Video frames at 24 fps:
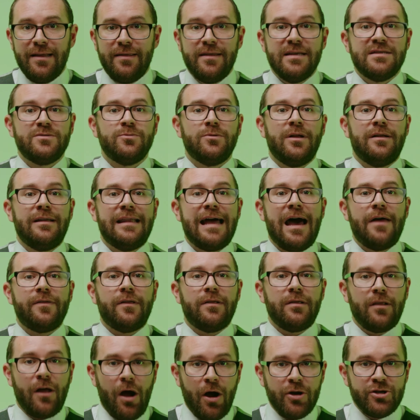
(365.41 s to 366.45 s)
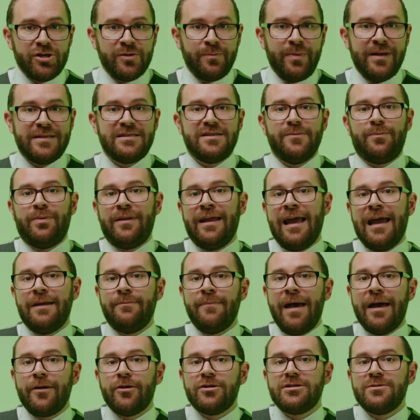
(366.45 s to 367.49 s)
This will allow the larger bits of plant
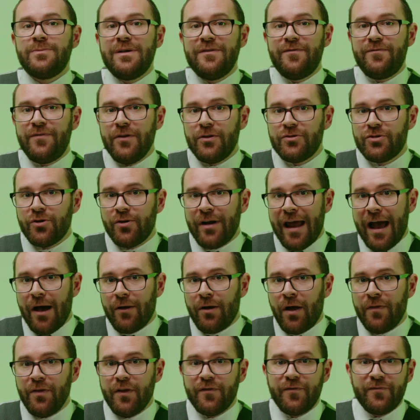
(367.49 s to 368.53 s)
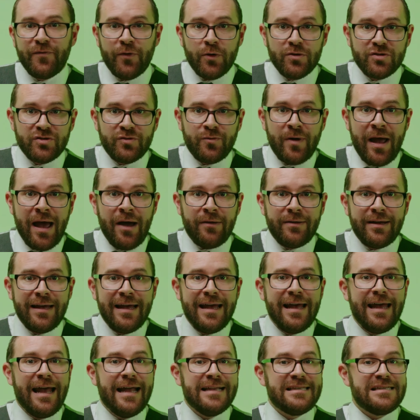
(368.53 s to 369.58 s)
matter to be filtered out on the first round
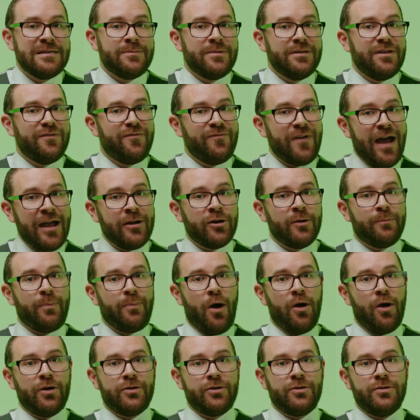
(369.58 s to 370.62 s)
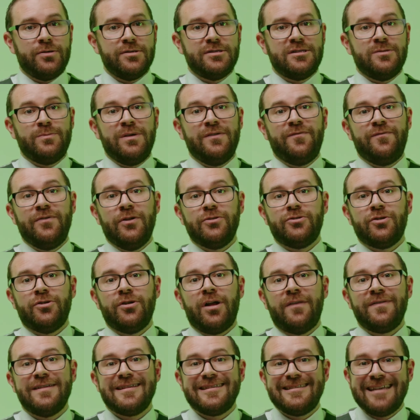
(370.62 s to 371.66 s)
and some of the finer particles to be filtered
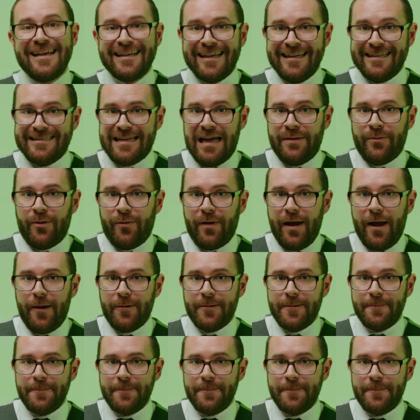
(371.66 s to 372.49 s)
on the second time around.